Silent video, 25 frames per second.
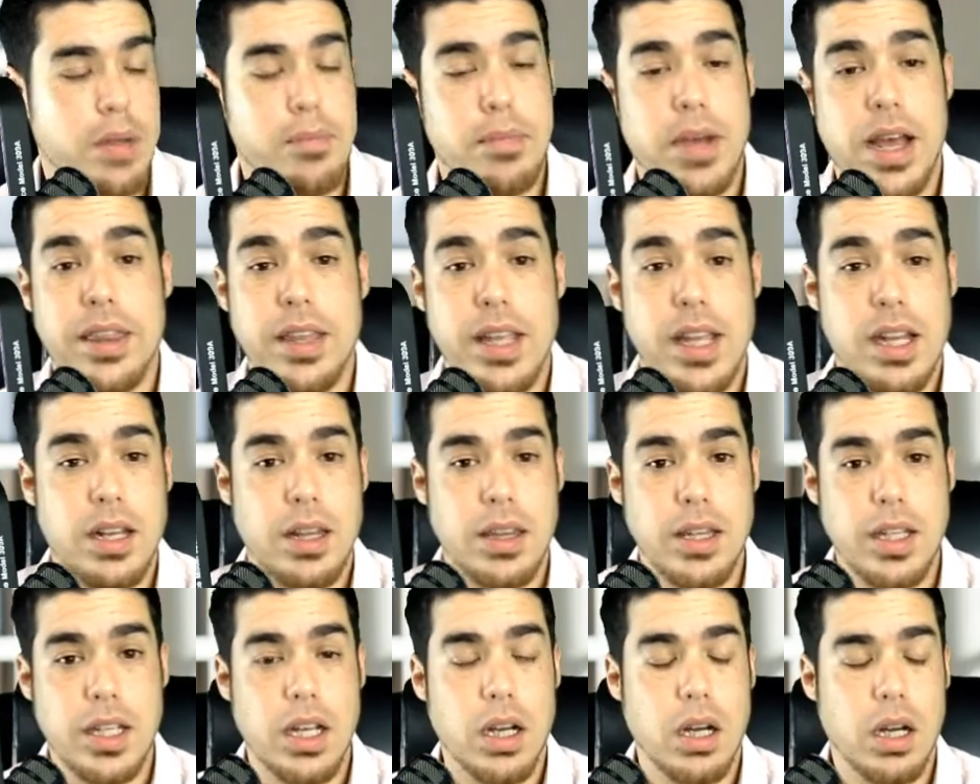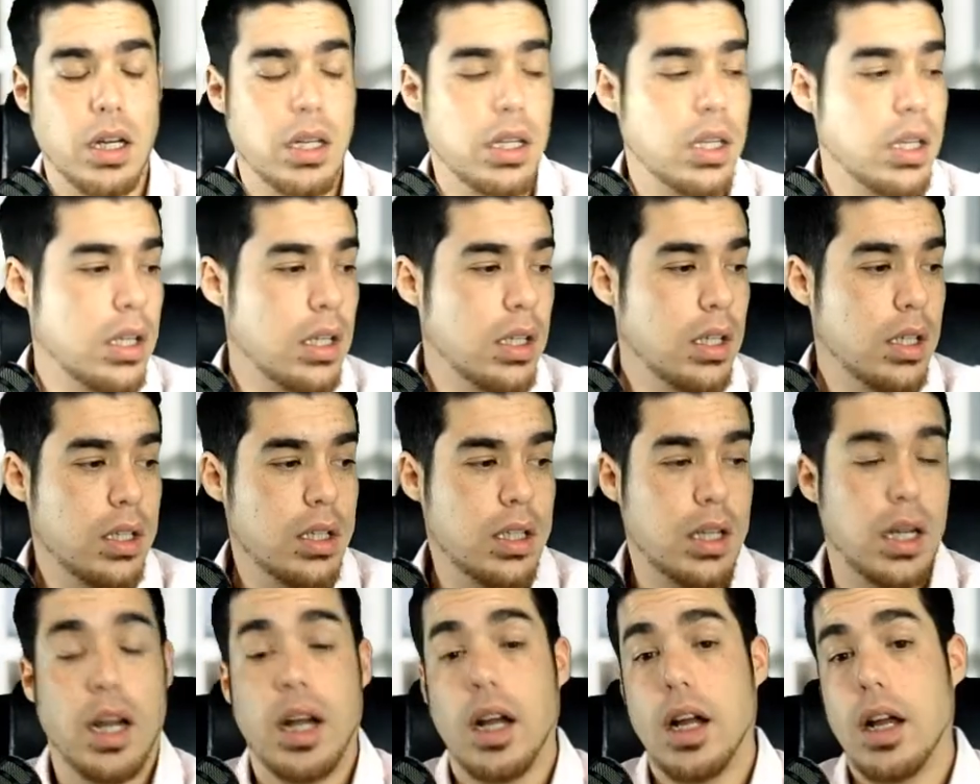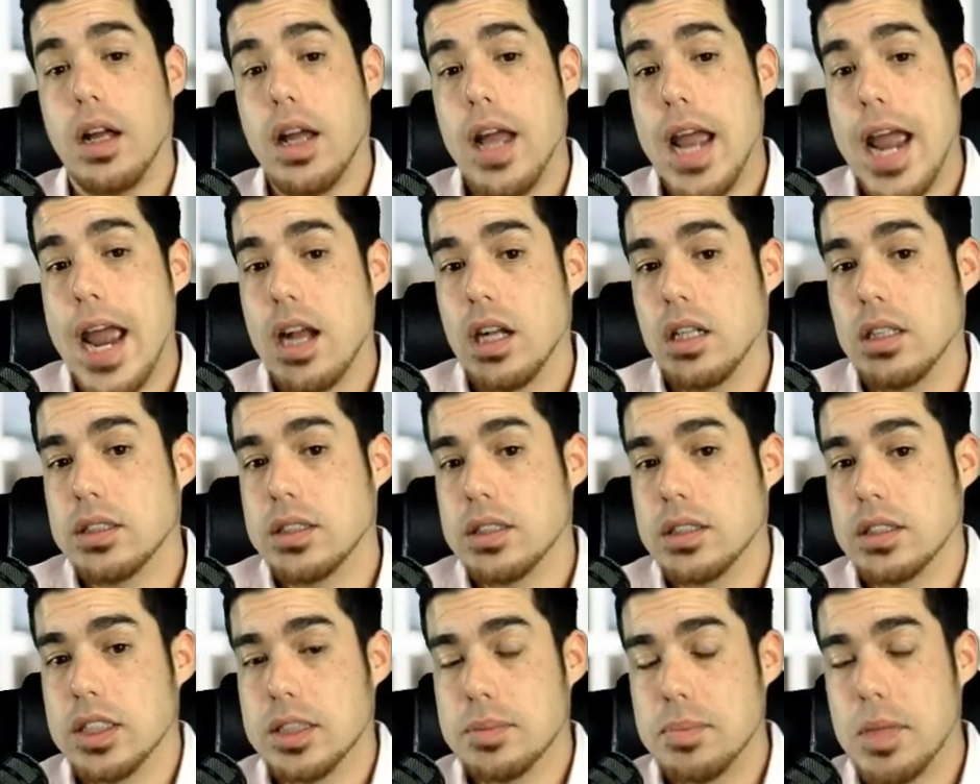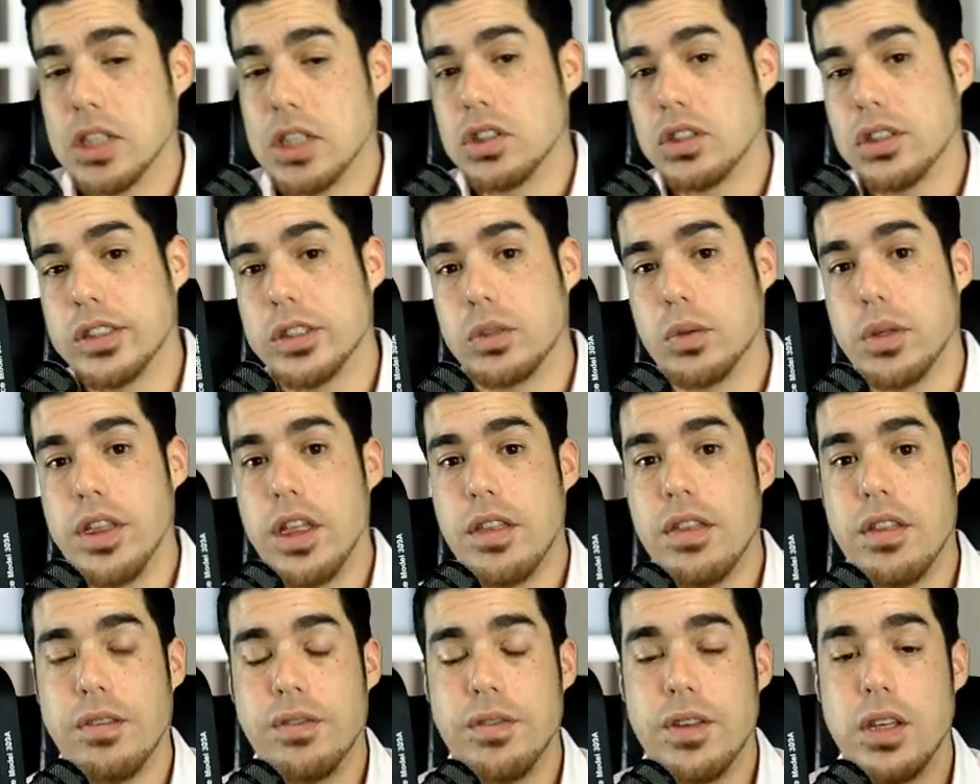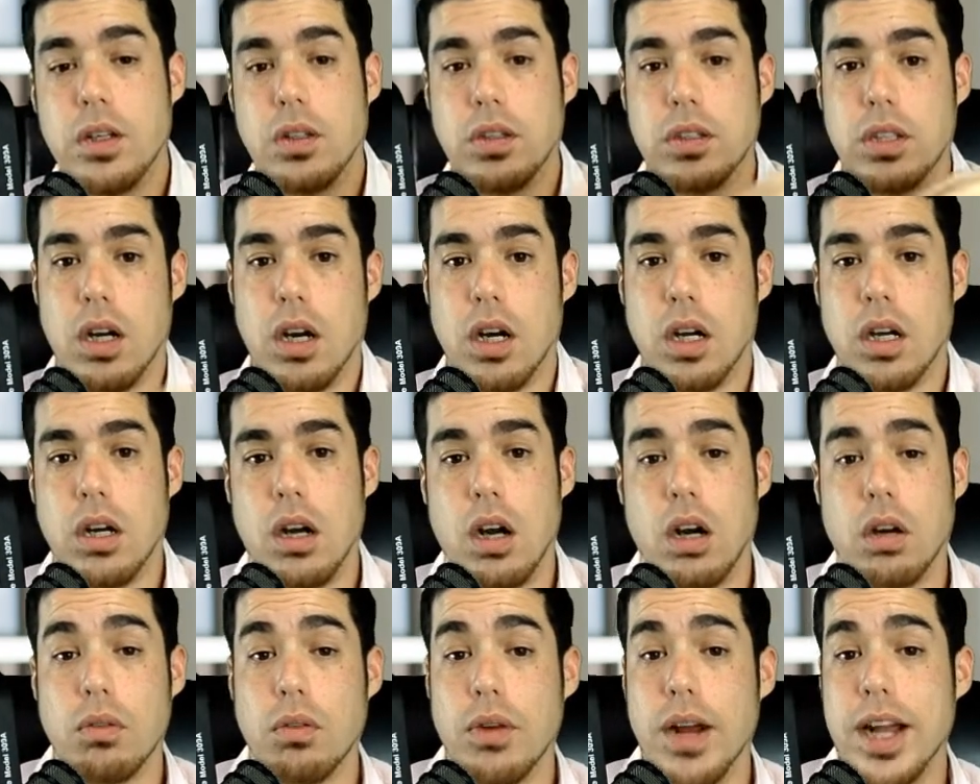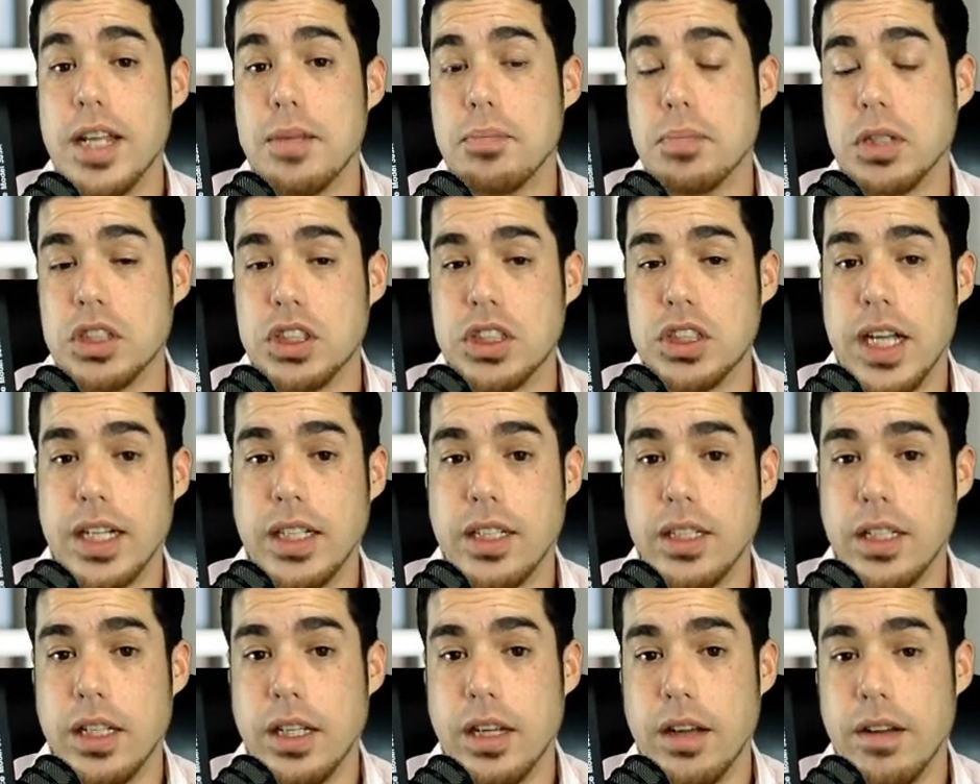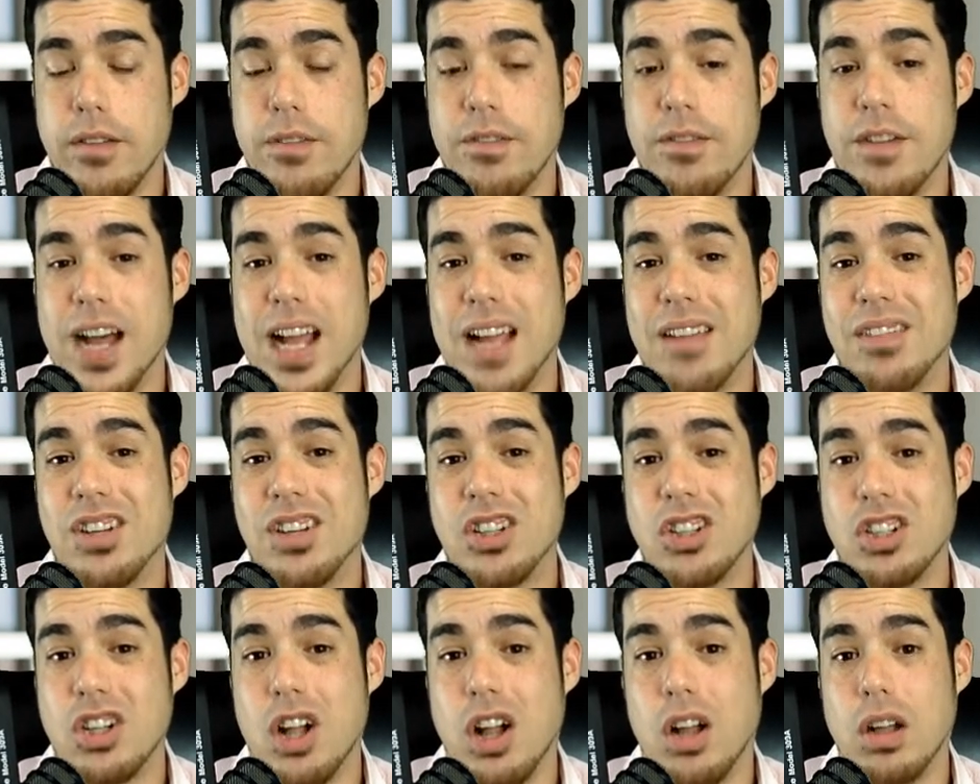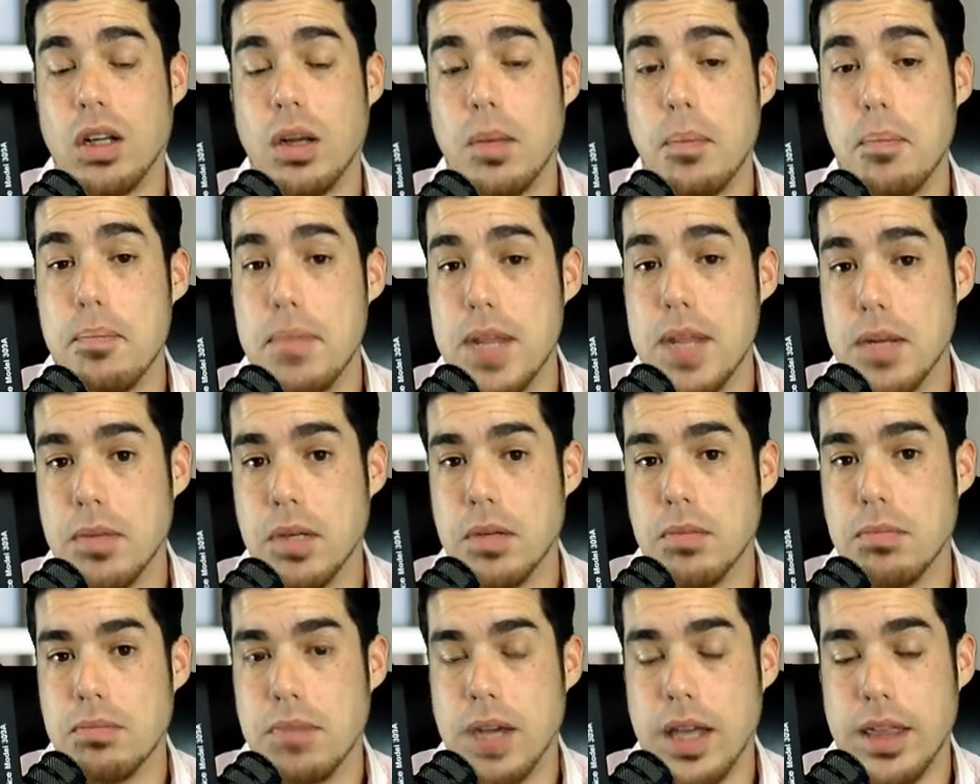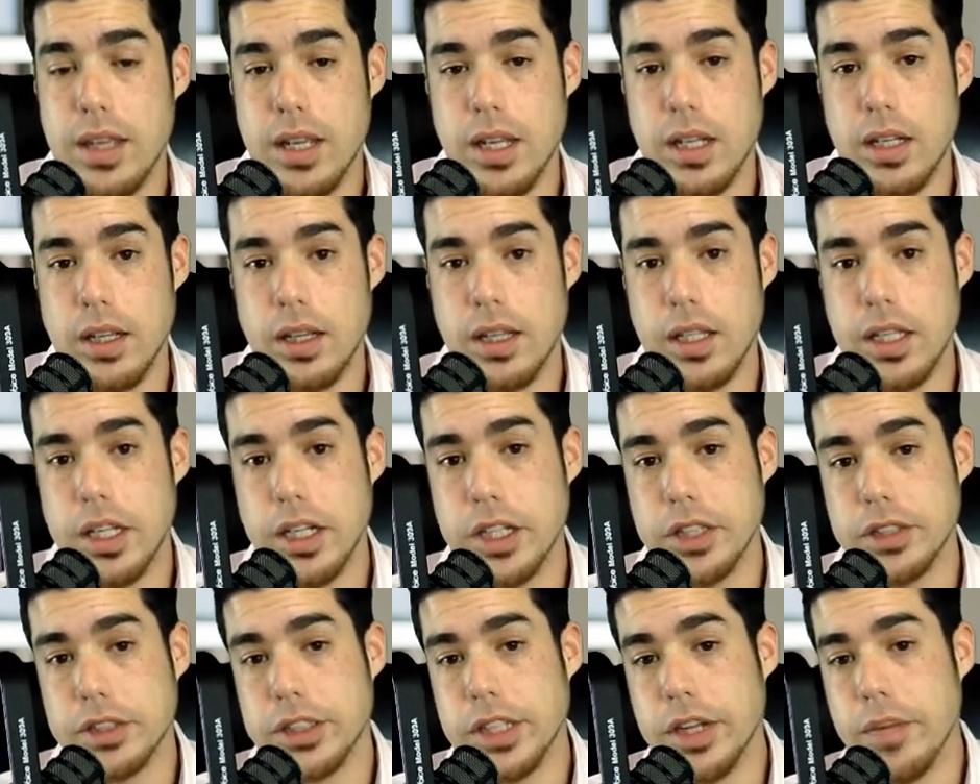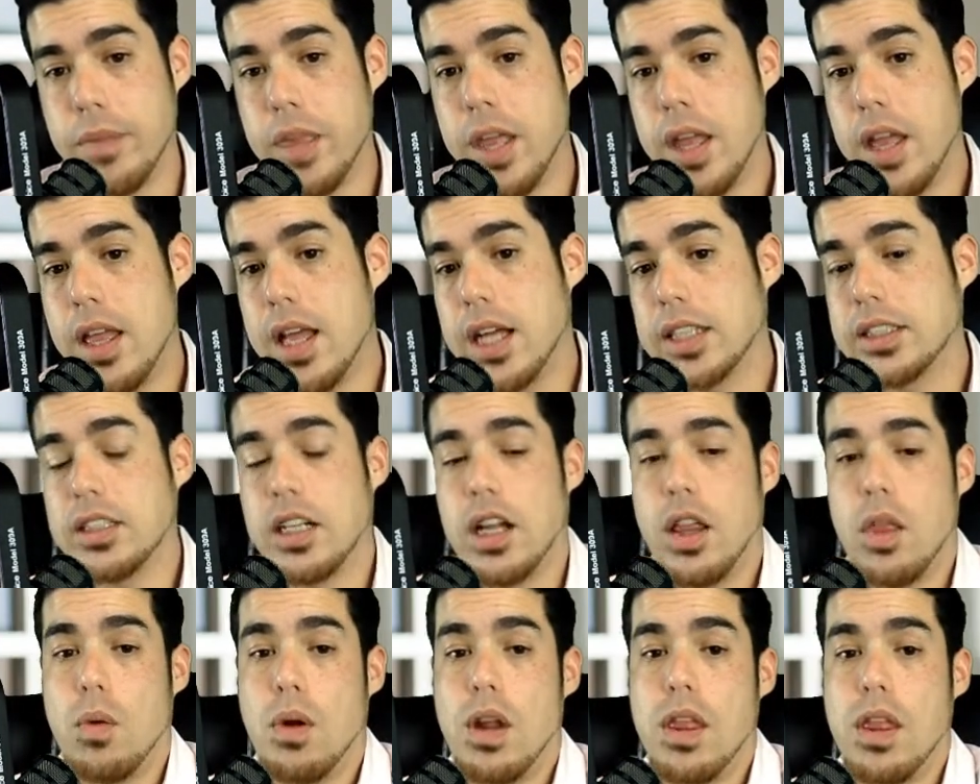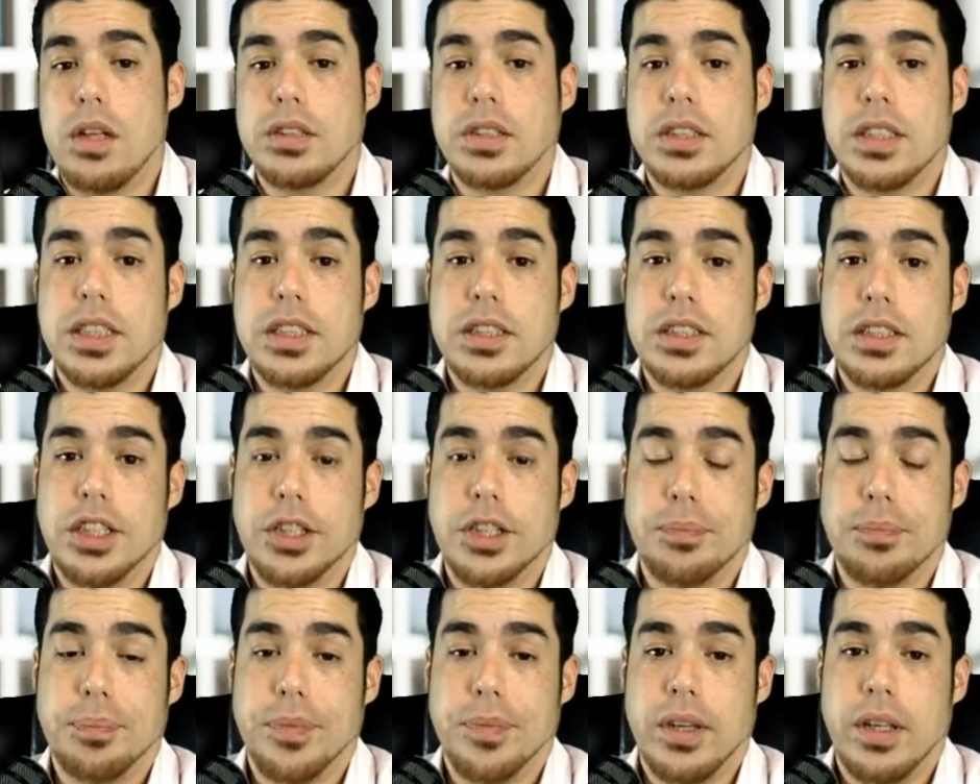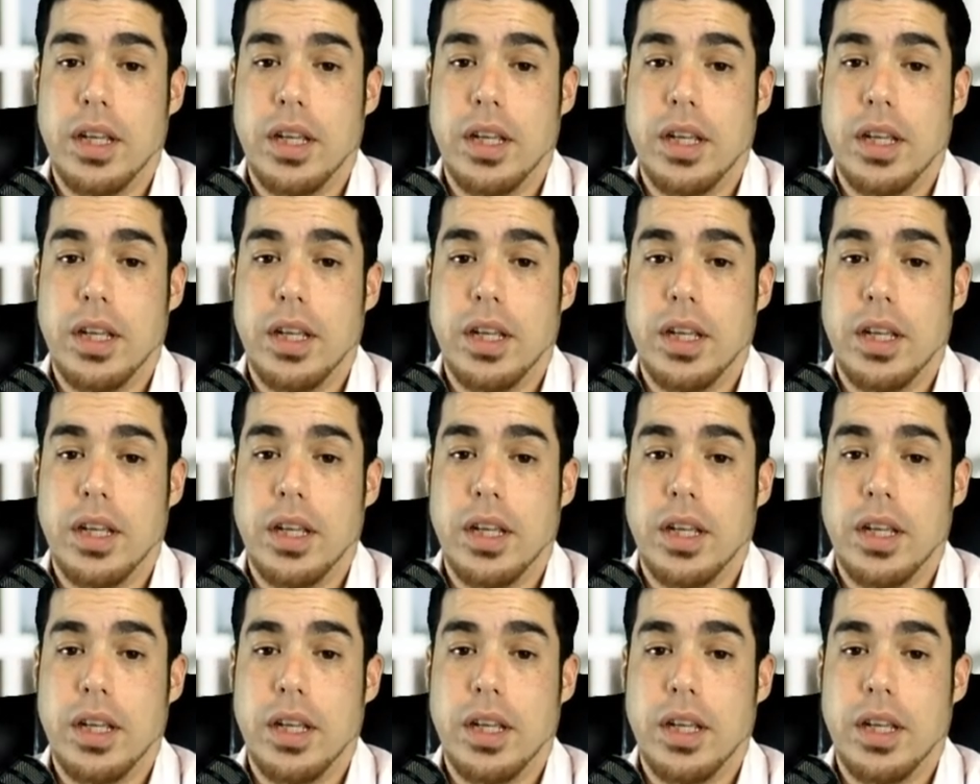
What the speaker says: And by the end of the year, analysts and specialists within the field are already projecting a $500 minimum by the end of the year. So that's another one of those things too.